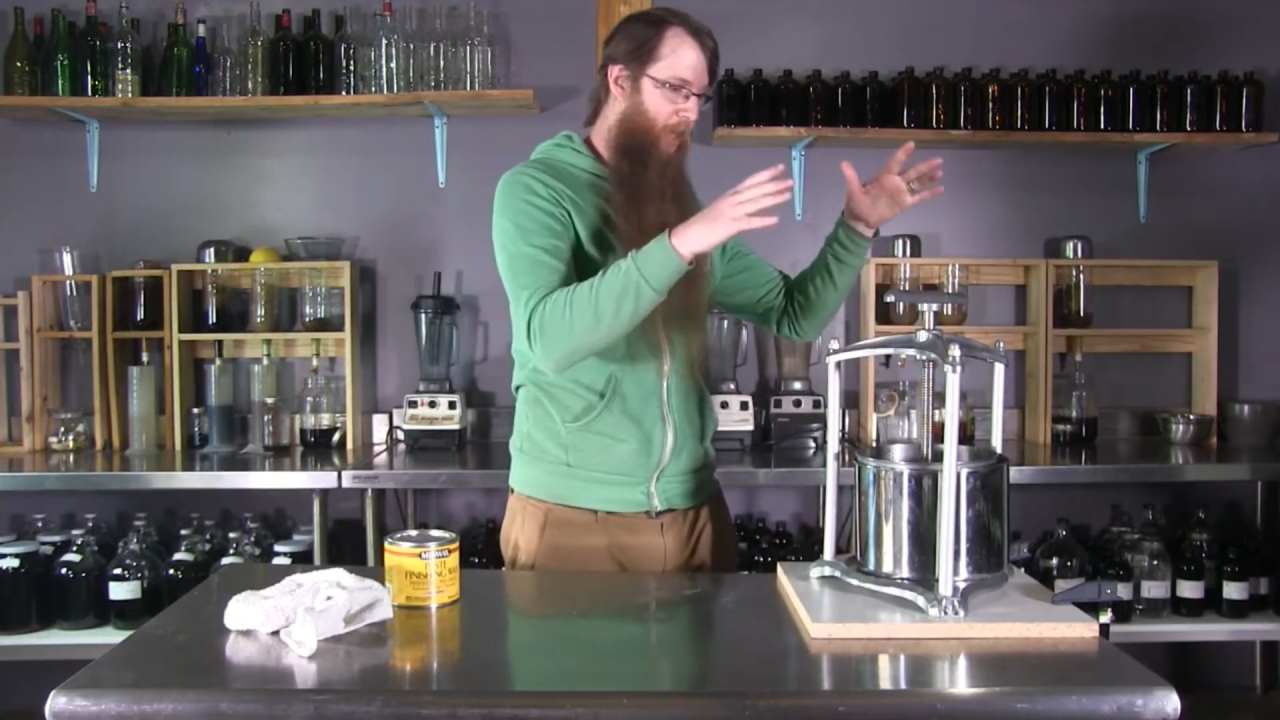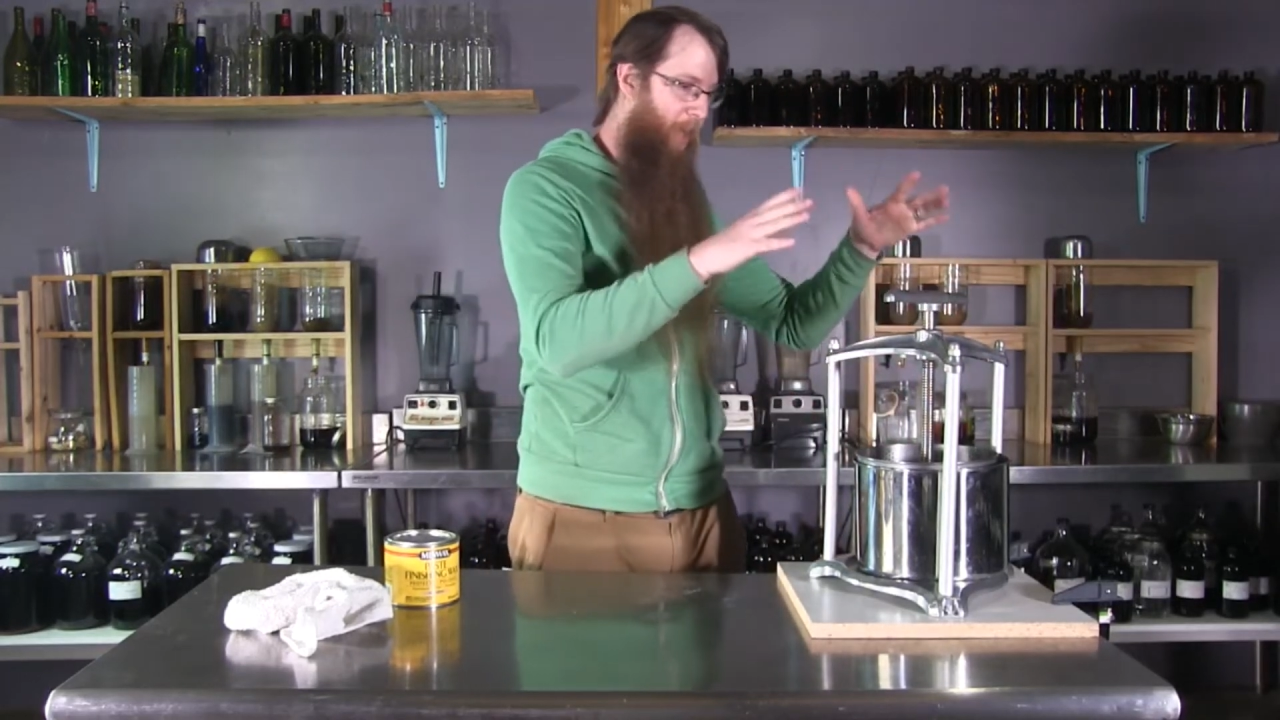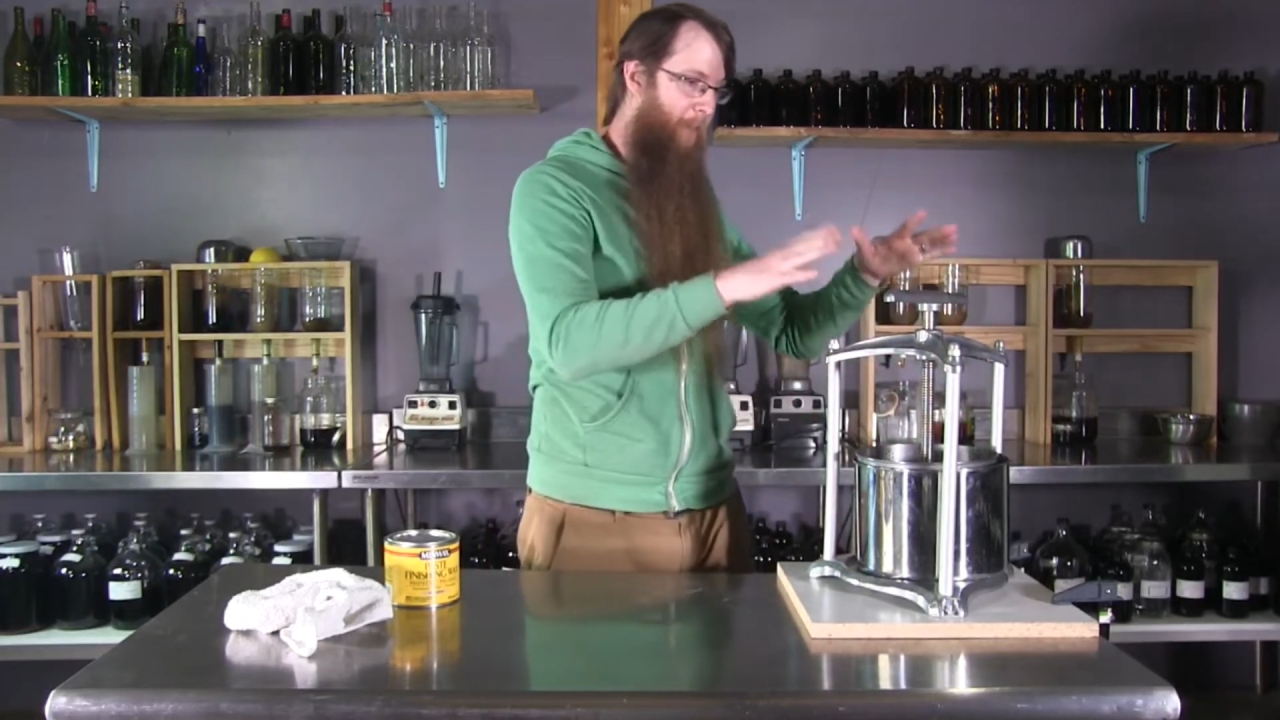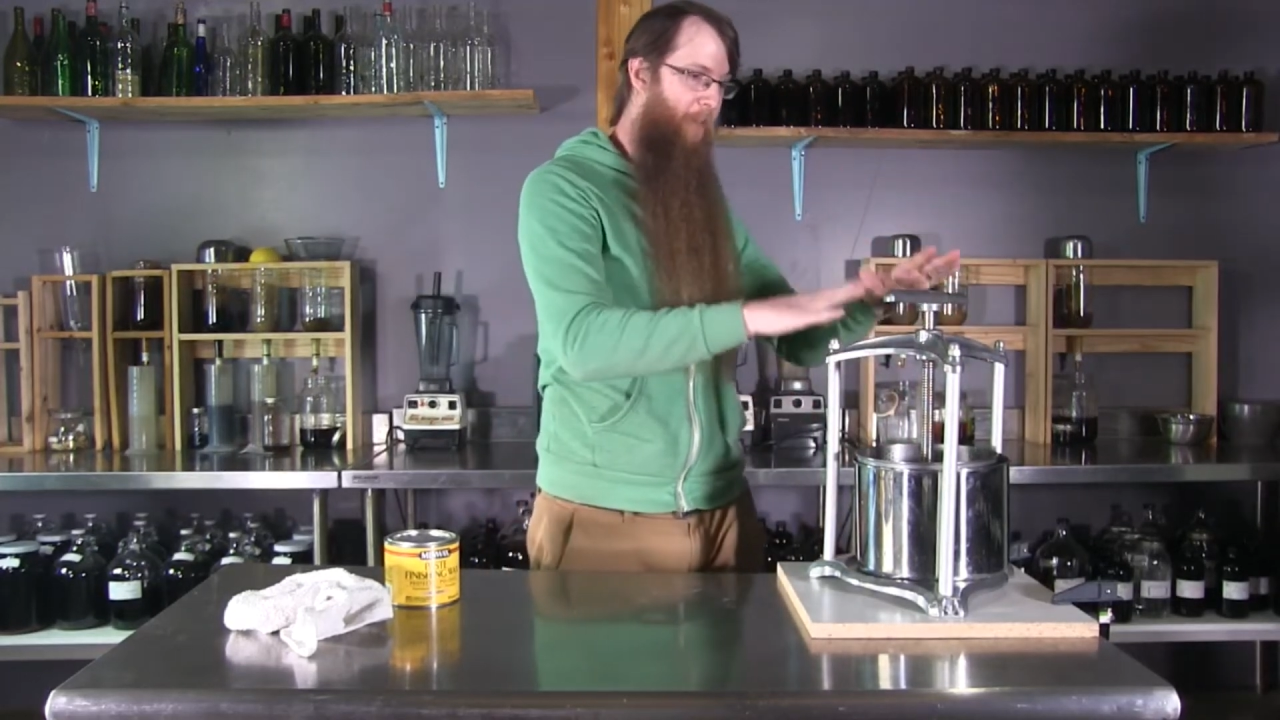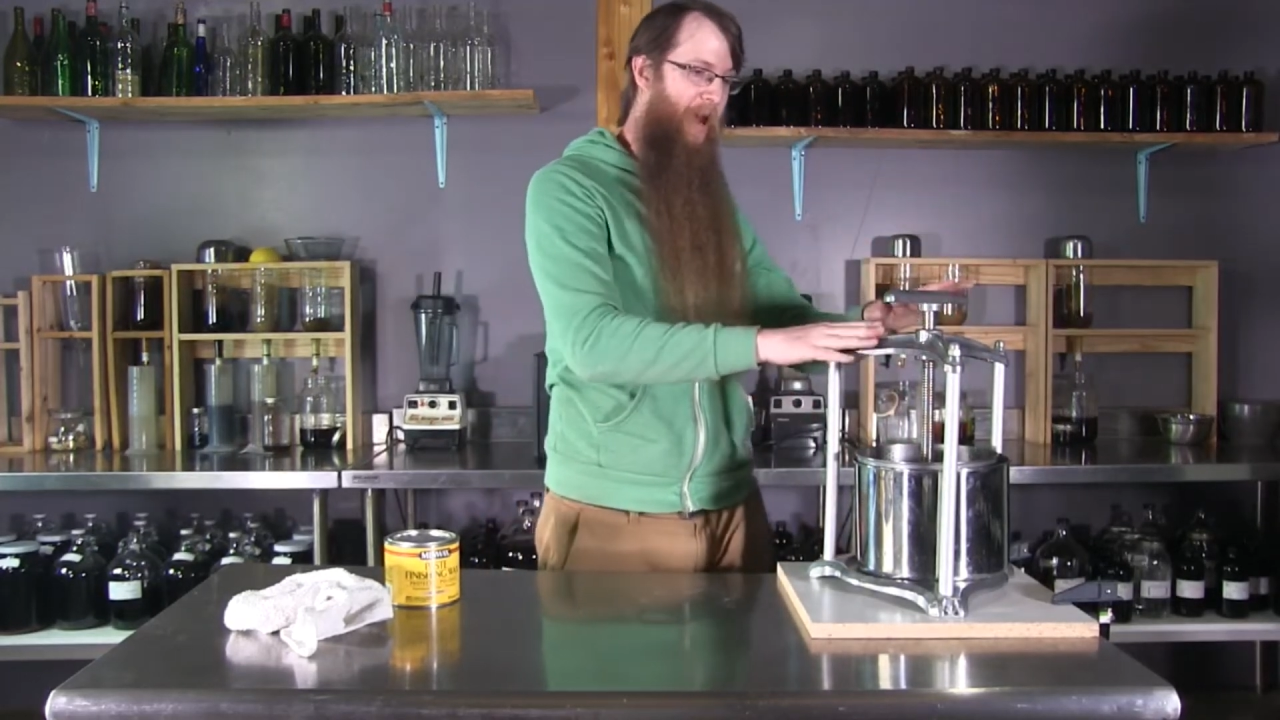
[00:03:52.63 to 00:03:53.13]

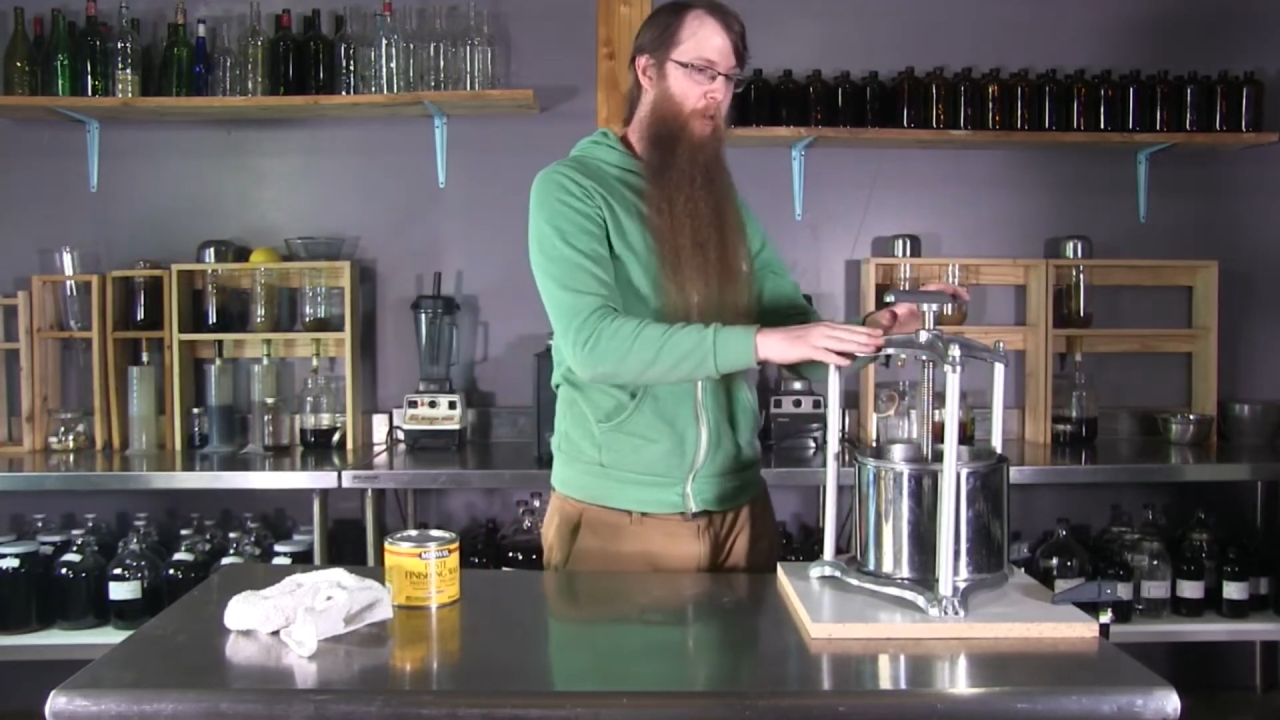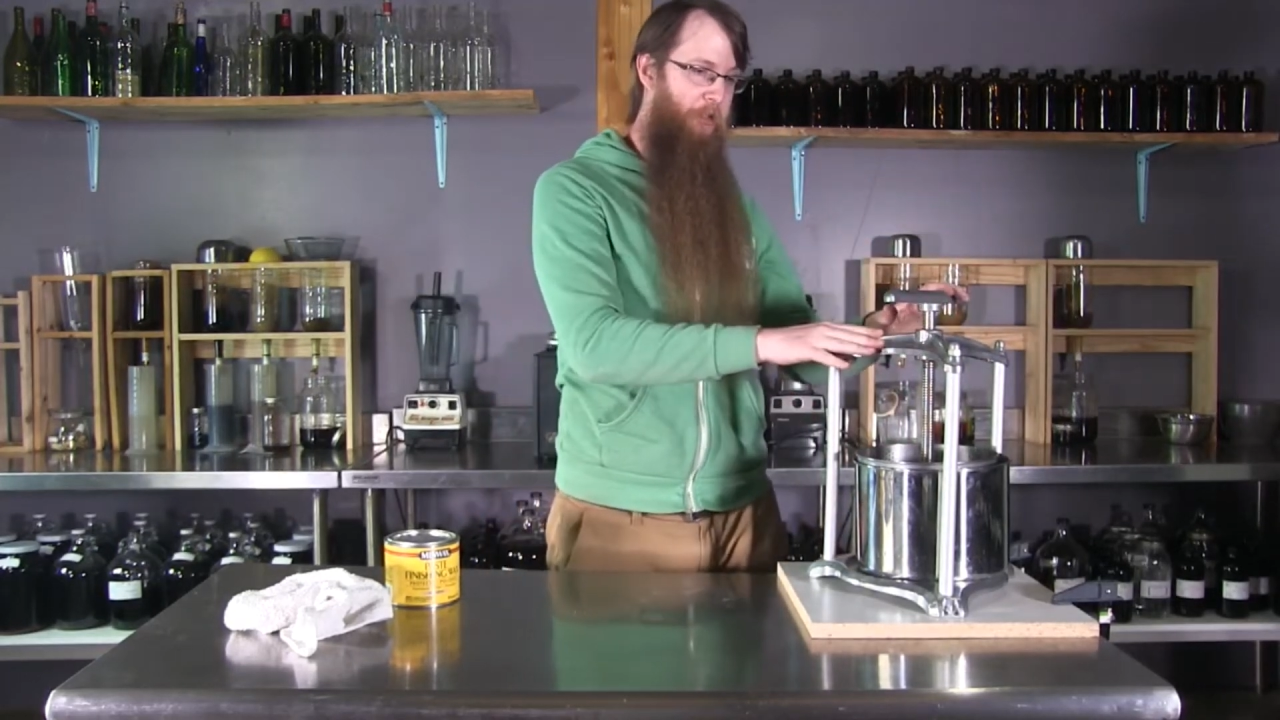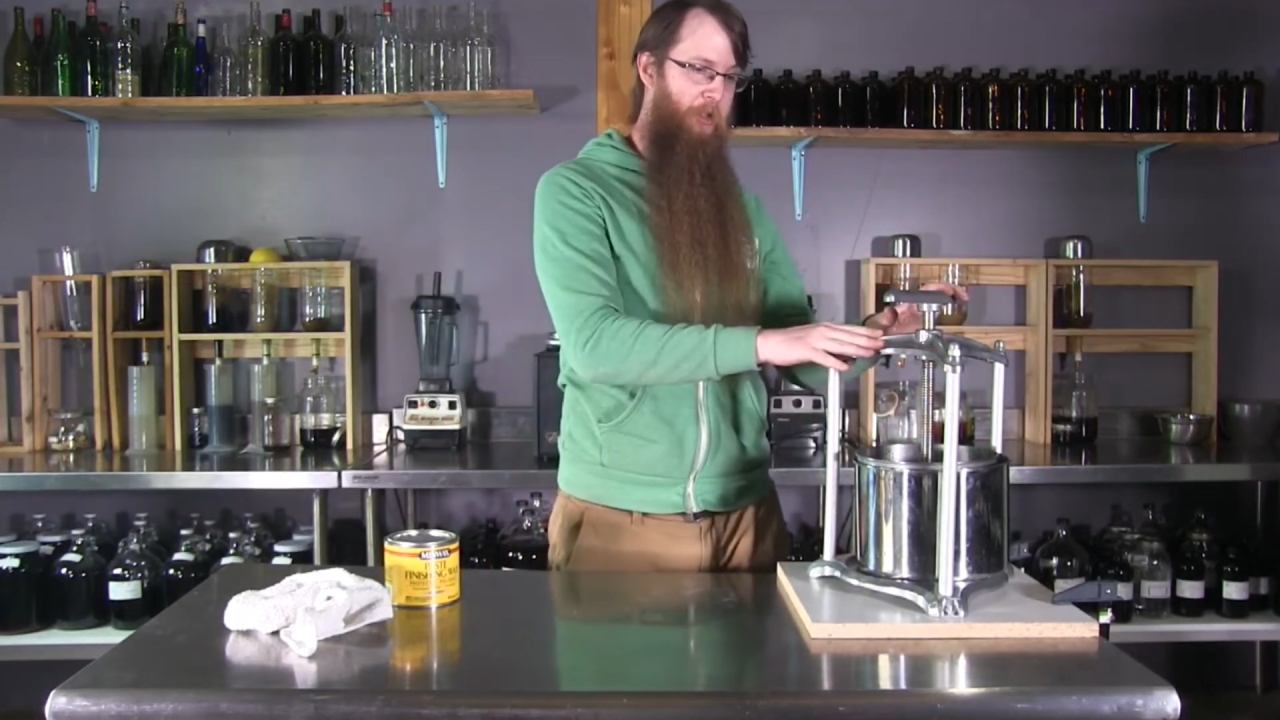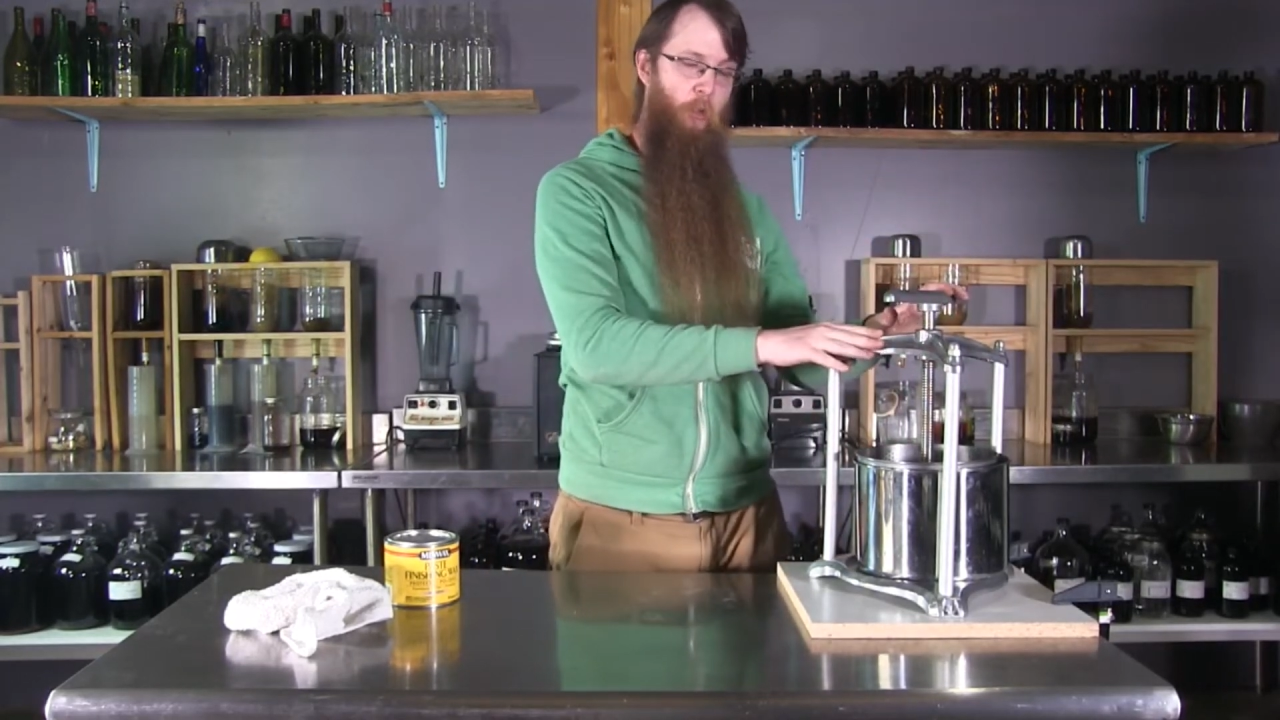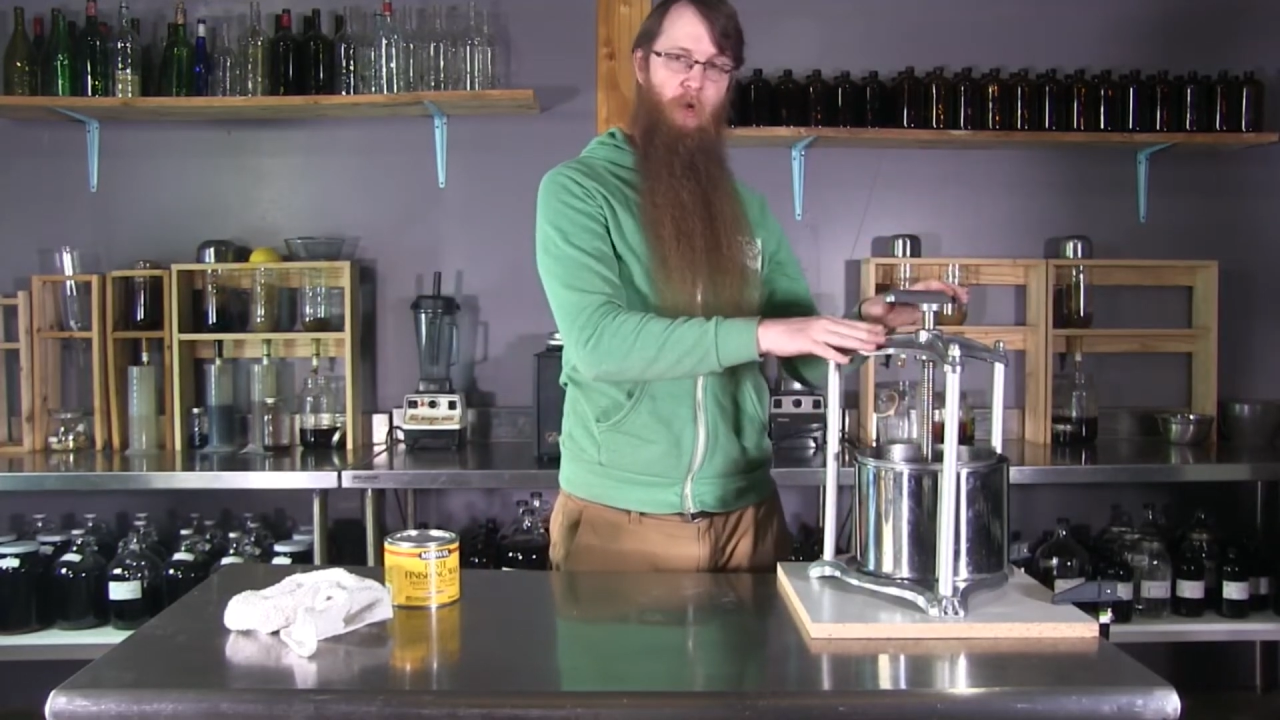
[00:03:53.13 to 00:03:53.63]
mount
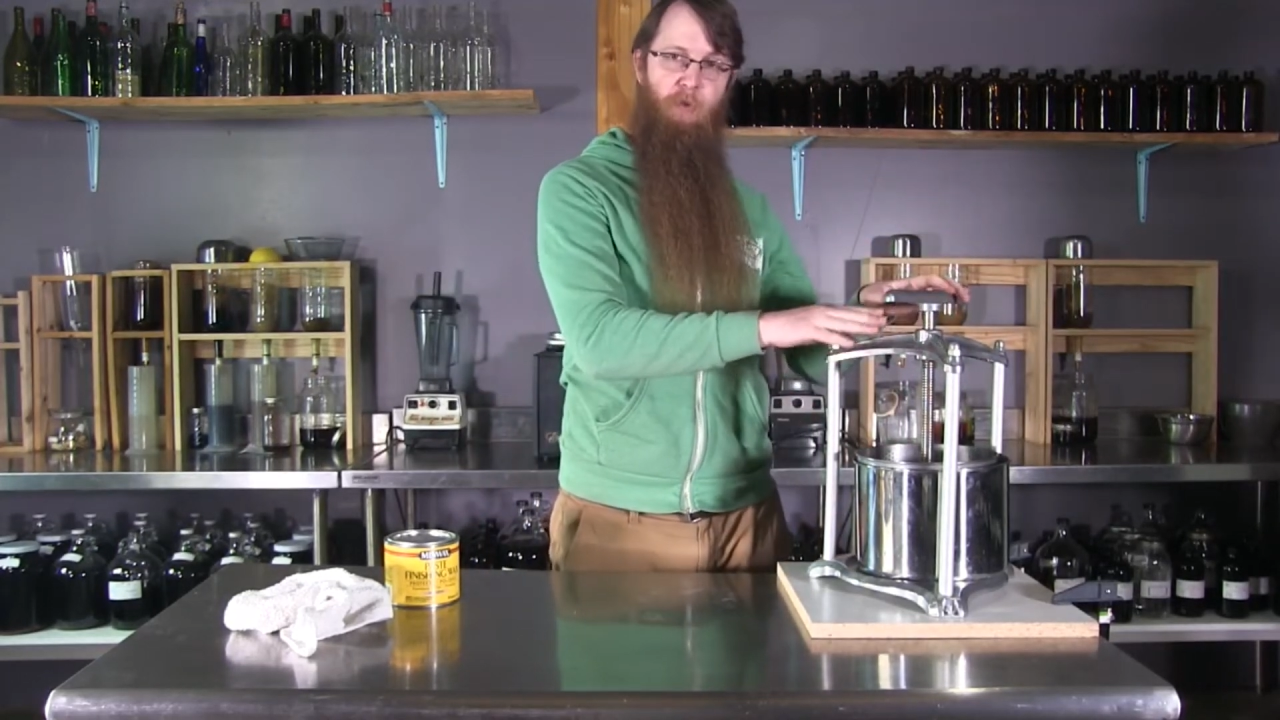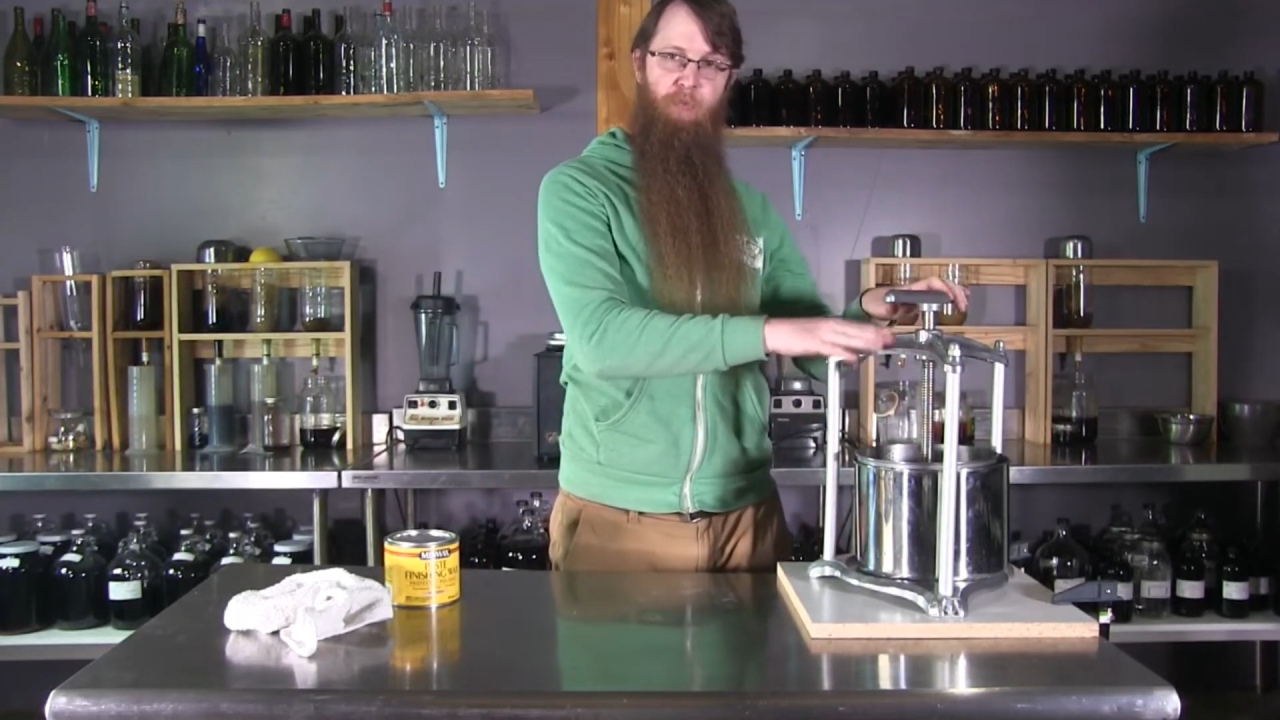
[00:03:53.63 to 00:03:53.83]
your